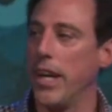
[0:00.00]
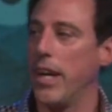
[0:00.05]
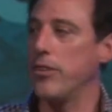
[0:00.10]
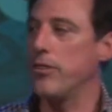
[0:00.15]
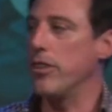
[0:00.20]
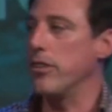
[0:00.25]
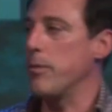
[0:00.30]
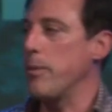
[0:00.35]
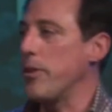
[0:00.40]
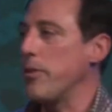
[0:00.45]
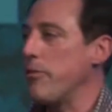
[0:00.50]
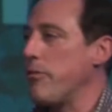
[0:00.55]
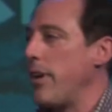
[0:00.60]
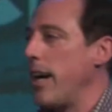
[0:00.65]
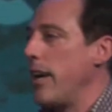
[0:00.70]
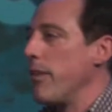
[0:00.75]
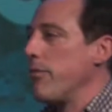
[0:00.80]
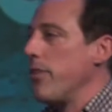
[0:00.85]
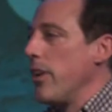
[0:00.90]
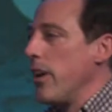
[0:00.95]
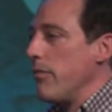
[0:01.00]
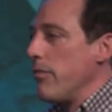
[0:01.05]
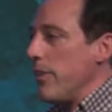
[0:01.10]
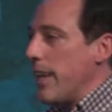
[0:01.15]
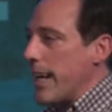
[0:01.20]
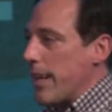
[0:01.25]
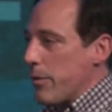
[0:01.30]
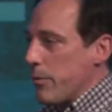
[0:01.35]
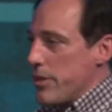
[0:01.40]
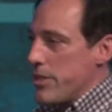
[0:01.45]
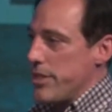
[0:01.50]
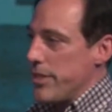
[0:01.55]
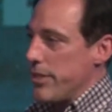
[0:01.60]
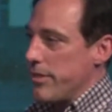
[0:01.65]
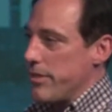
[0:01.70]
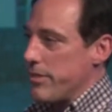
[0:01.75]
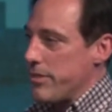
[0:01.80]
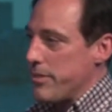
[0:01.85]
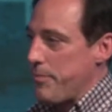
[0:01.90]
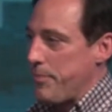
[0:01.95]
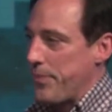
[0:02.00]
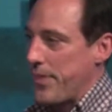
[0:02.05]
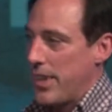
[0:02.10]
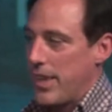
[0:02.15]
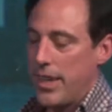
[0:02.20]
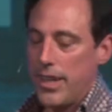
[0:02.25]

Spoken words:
I talked about the five love languages.